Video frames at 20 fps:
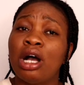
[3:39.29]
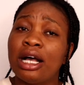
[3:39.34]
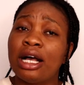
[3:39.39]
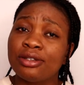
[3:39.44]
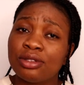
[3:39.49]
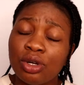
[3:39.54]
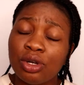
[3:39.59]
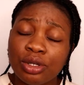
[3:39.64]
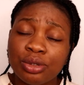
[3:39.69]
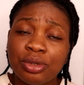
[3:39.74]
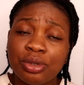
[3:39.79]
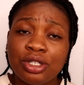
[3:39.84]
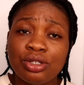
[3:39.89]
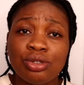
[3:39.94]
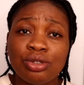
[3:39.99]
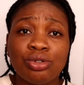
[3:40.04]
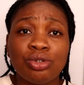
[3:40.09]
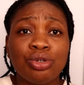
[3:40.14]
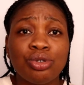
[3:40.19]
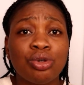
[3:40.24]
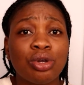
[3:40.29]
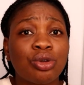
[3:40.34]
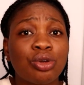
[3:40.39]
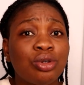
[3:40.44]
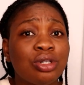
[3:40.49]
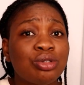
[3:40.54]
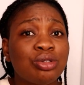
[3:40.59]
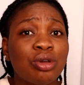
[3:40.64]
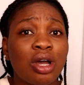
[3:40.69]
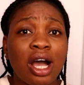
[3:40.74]
As always, you know you're
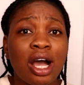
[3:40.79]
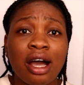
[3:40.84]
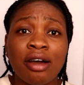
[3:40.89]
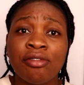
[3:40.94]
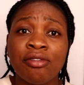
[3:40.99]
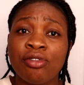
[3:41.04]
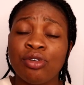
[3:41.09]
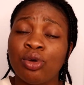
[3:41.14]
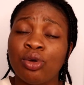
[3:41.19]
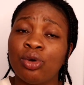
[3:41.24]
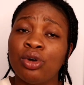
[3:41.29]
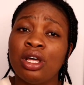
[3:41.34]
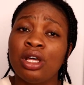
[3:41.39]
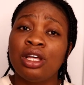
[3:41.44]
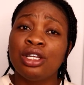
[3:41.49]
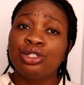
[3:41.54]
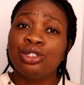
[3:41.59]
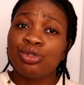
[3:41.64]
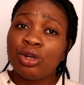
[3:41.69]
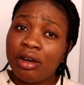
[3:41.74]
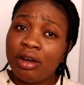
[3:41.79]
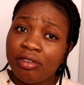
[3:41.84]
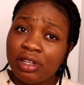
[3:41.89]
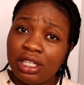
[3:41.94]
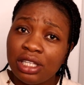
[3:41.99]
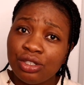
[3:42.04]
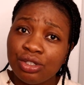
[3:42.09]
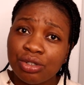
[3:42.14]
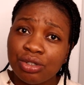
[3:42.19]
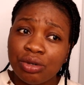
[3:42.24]
going to have your
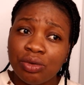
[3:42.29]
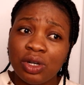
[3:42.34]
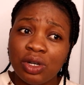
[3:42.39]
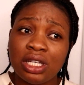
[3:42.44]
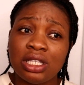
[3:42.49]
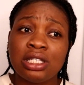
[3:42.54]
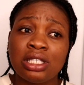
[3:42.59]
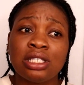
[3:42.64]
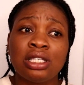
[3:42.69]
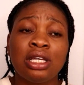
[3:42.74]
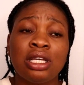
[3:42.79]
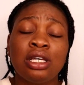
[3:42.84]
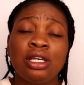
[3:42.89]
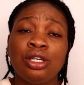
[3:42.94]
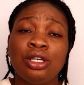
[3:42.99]
travel insurance.